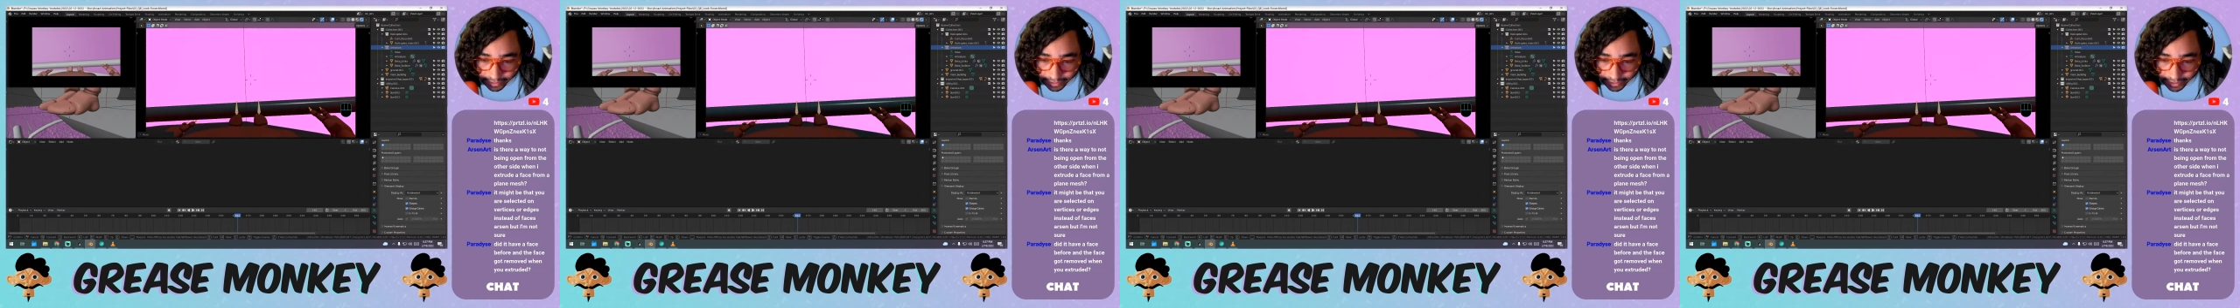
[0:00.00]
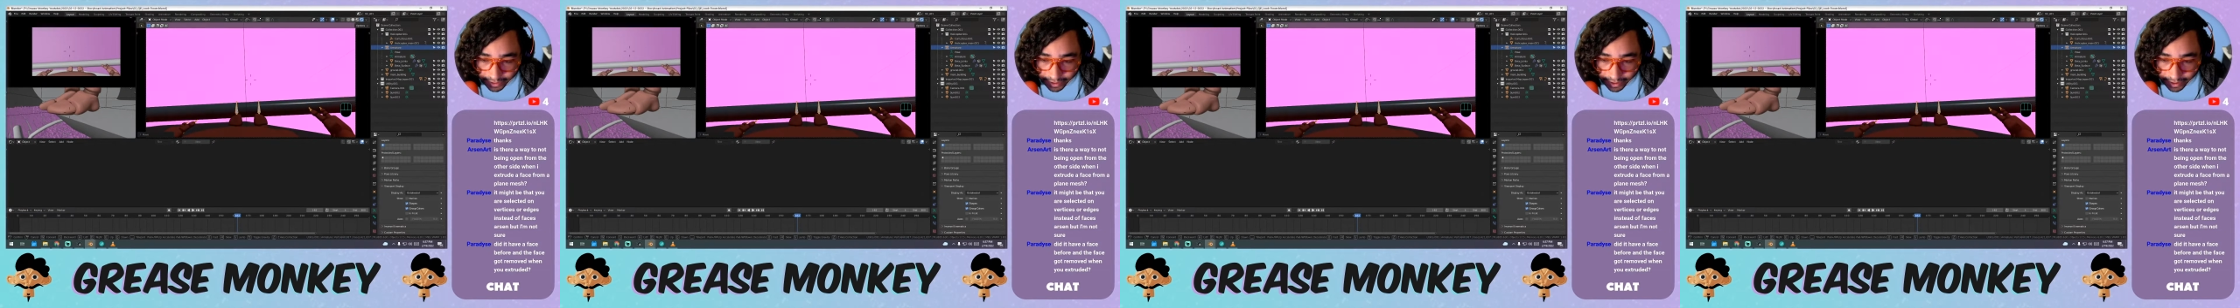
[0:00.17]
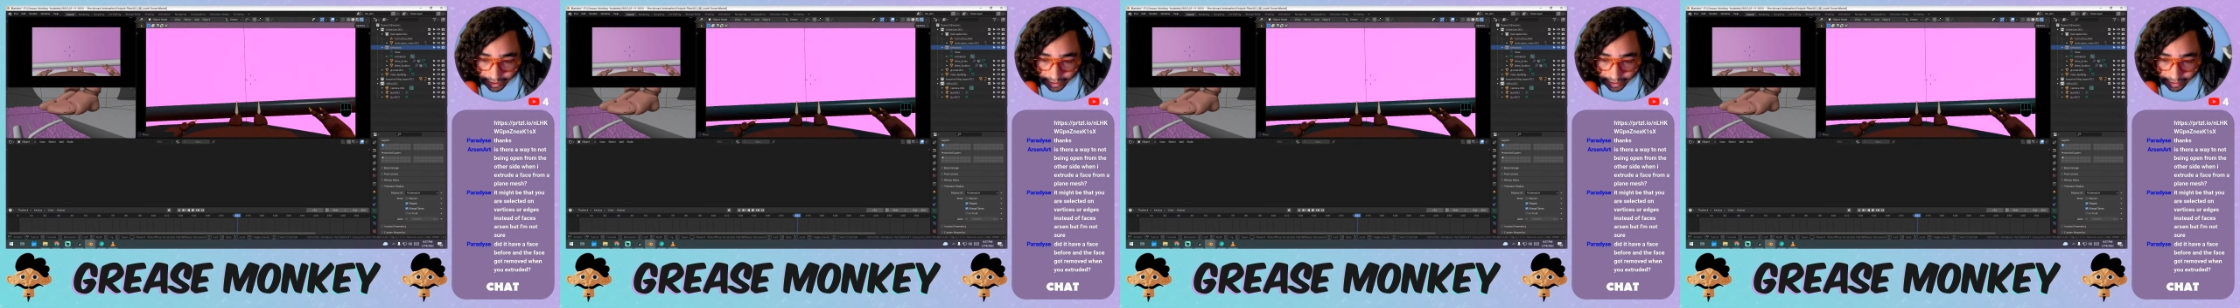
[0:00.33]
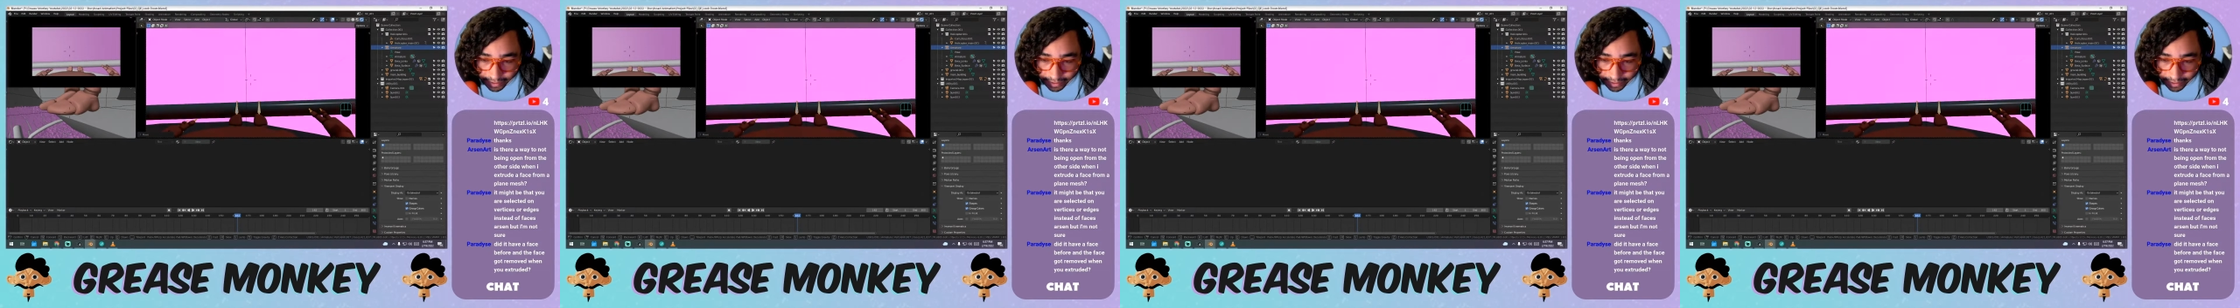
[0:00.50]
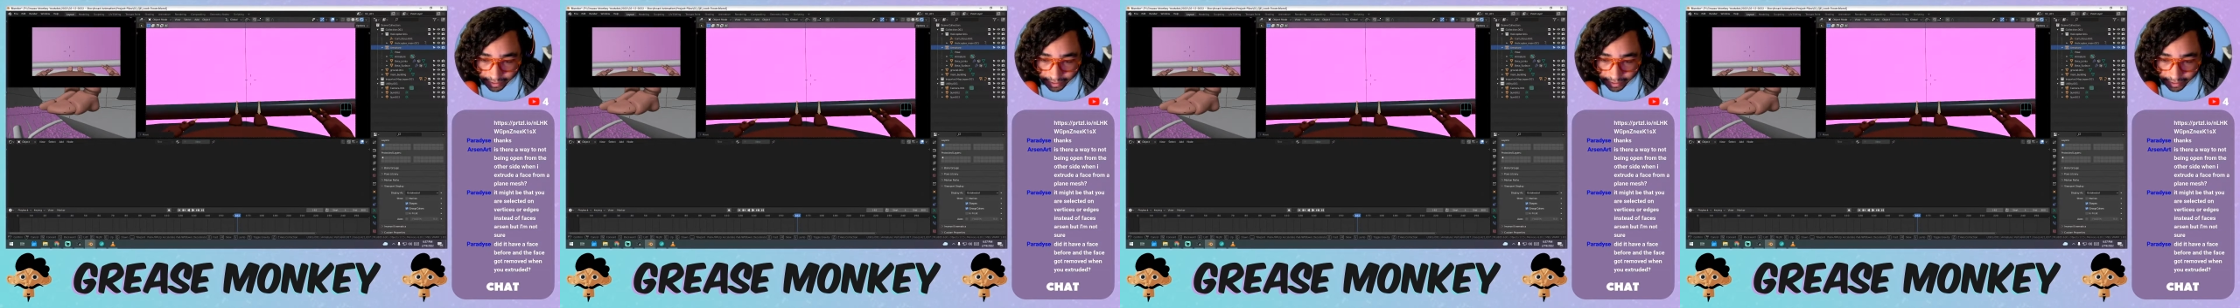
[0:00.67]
we go.